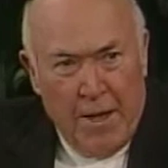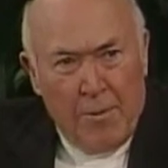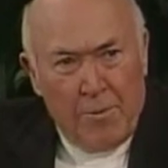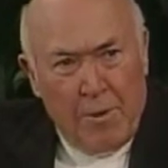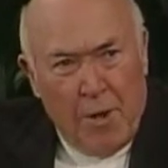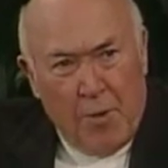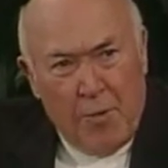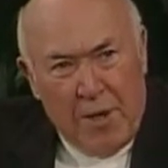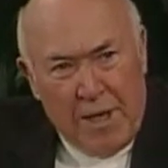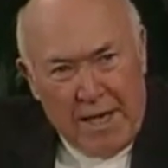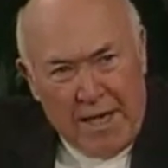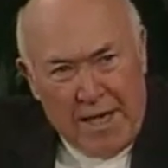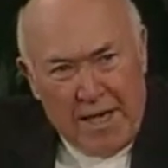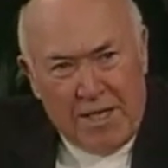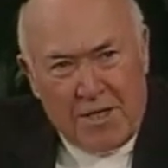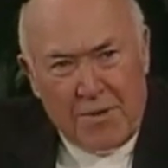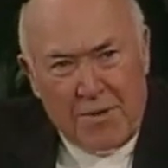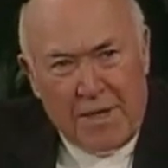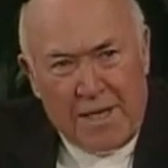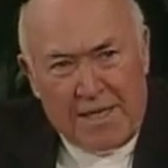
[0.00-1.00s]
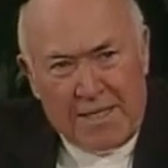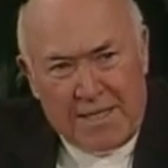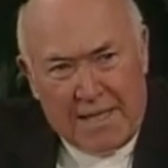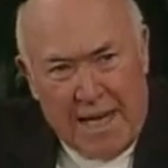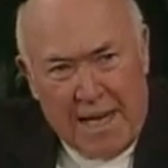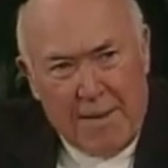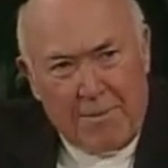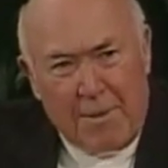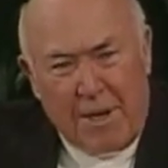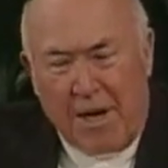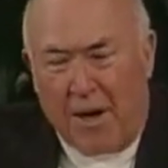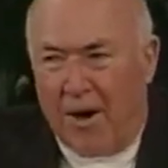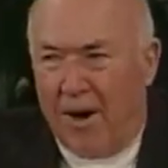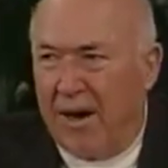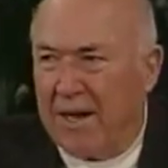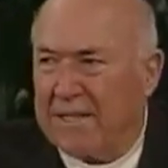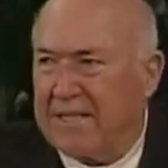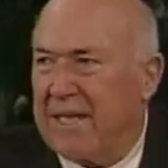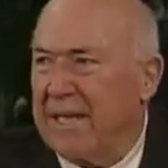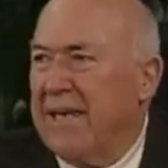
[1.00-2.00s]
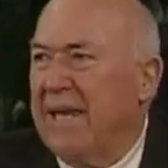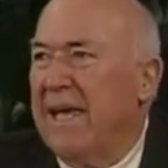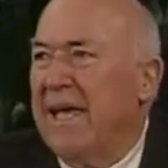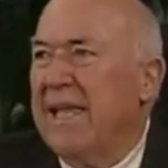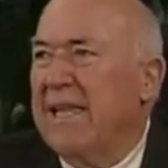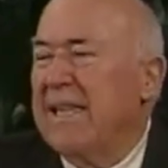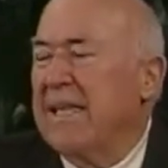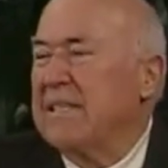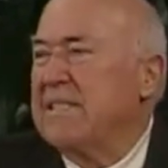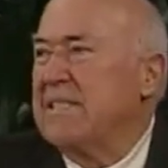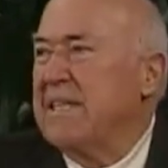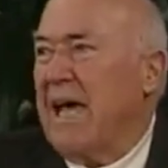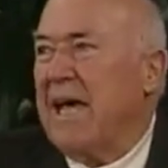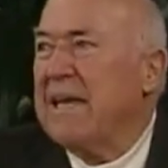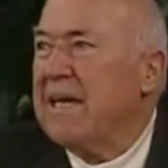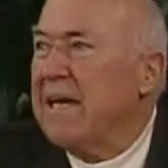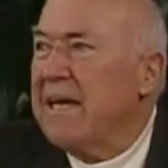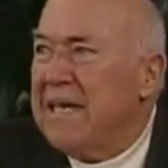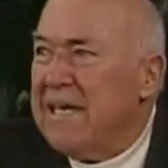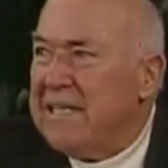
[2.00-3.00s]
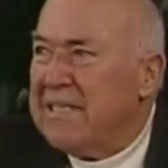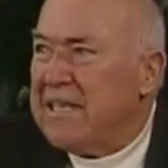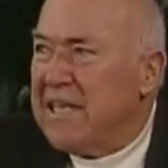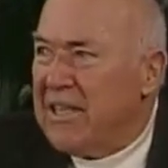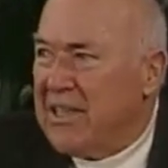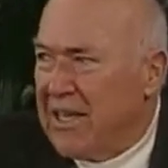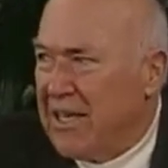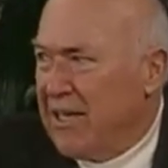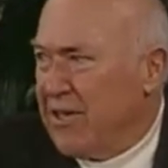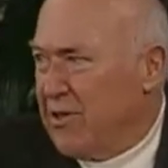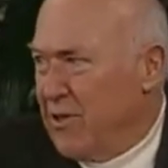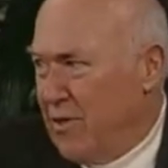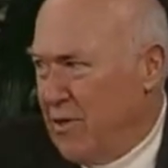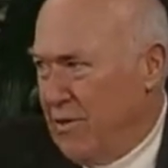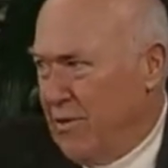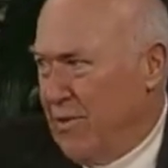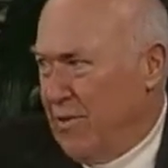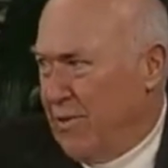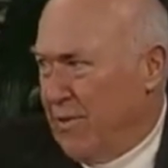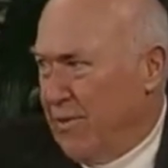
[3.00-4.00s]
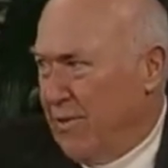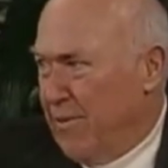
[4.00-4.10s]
But we need to examine our hearts, and that's not an easy thing to do